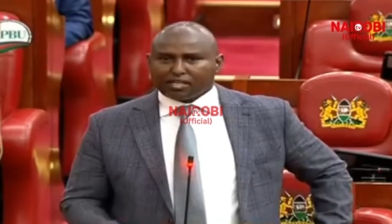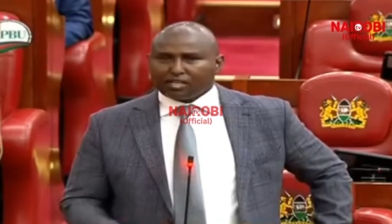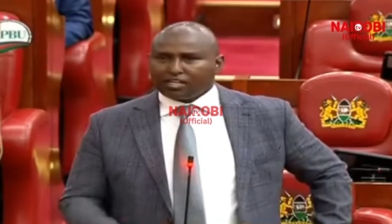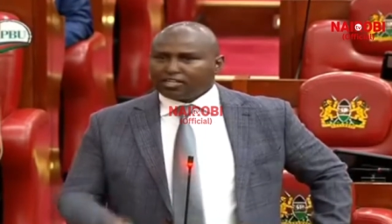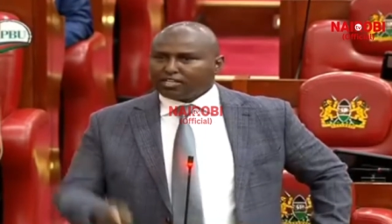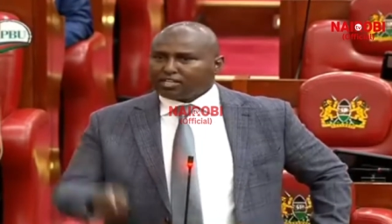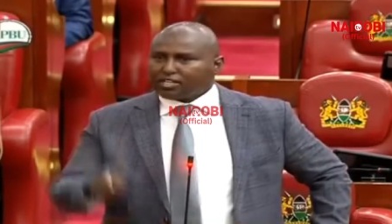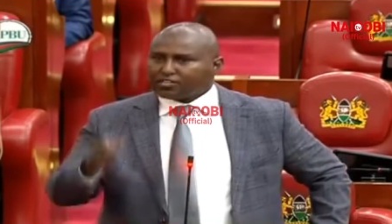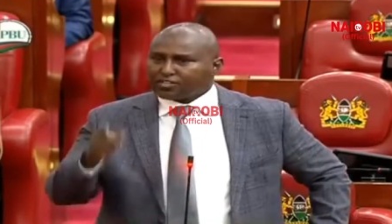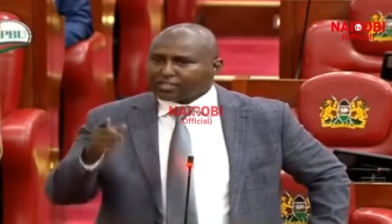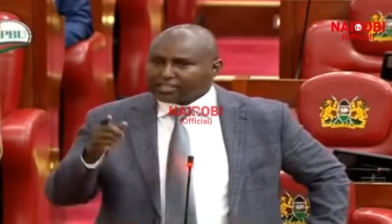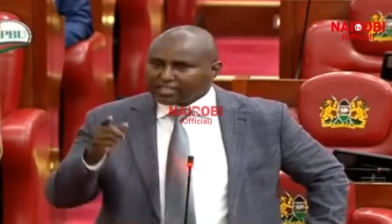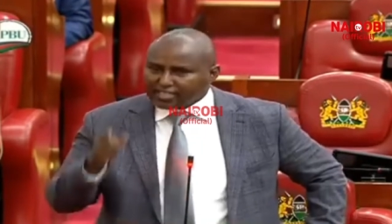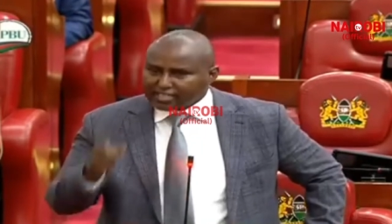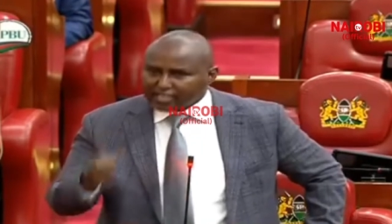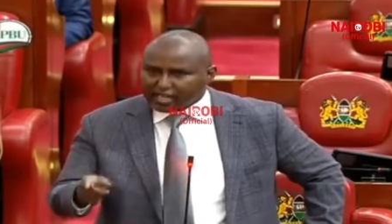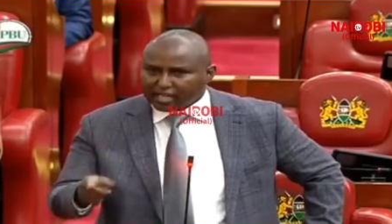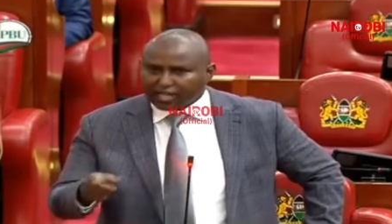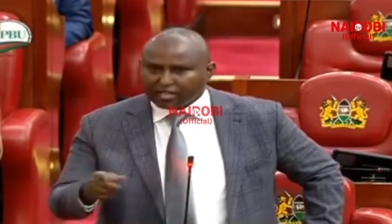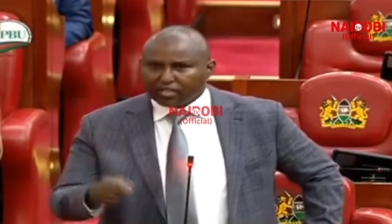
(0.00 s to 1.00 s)
religious
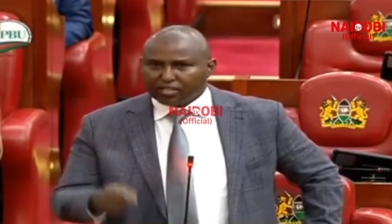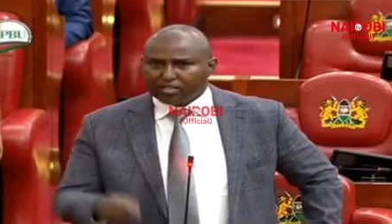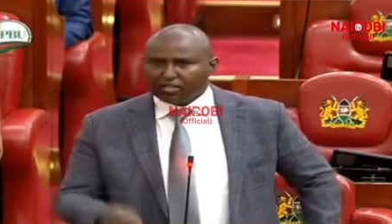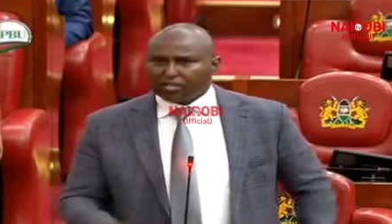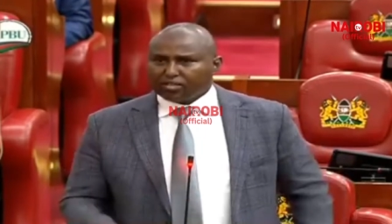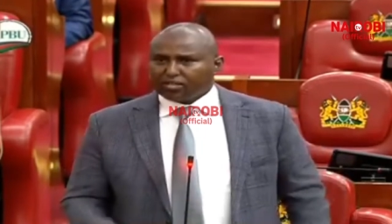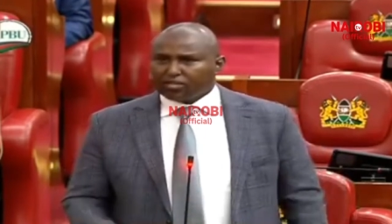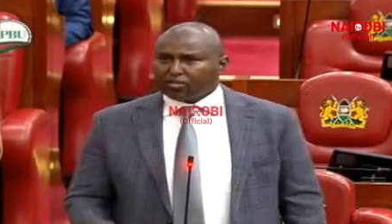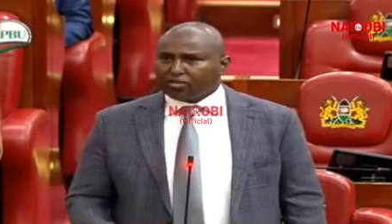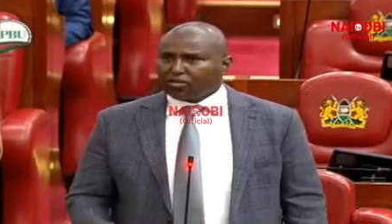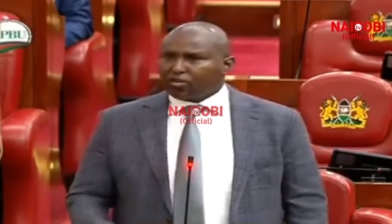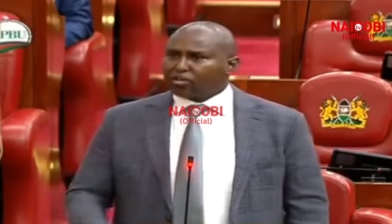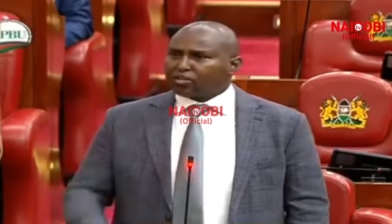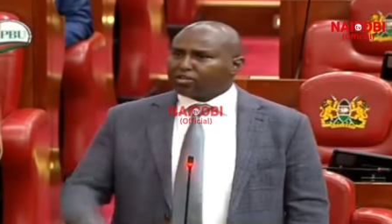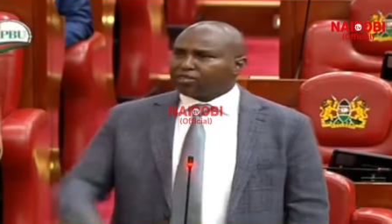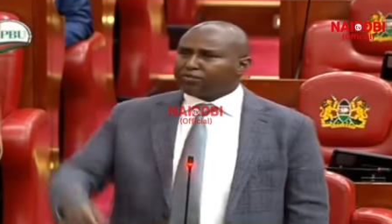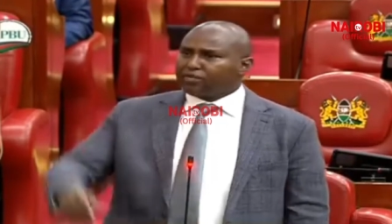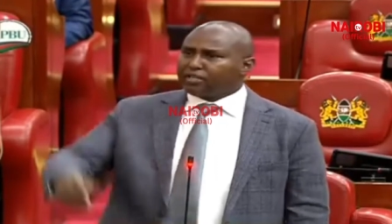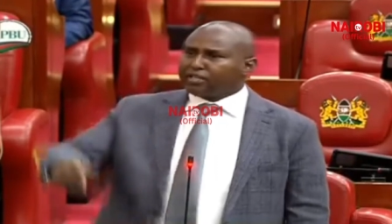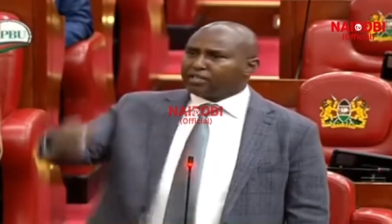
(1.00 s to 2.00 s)
leader, or
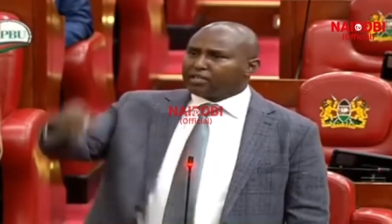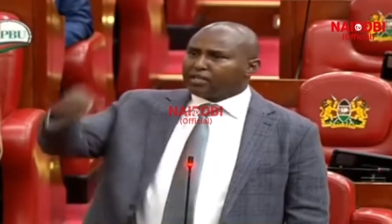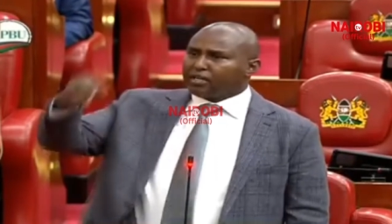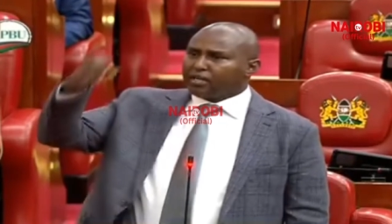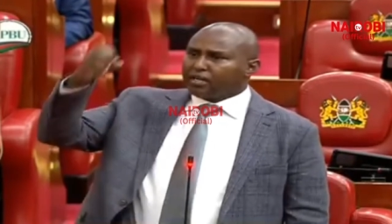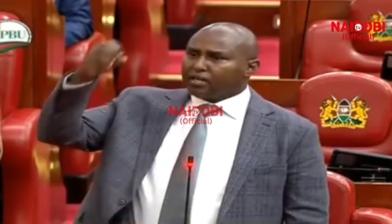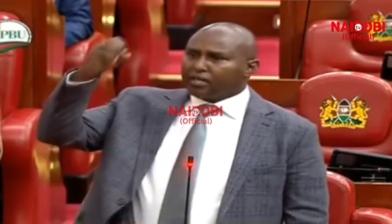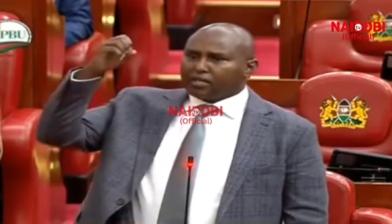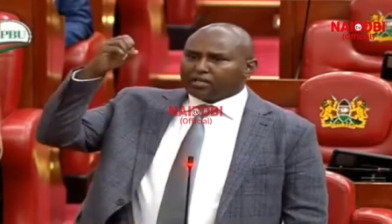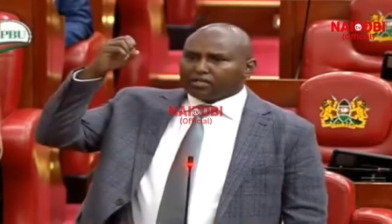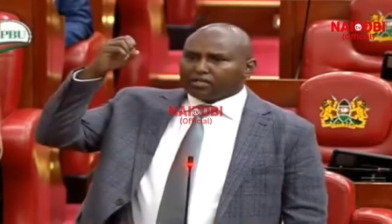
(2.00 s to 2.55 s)
even uh,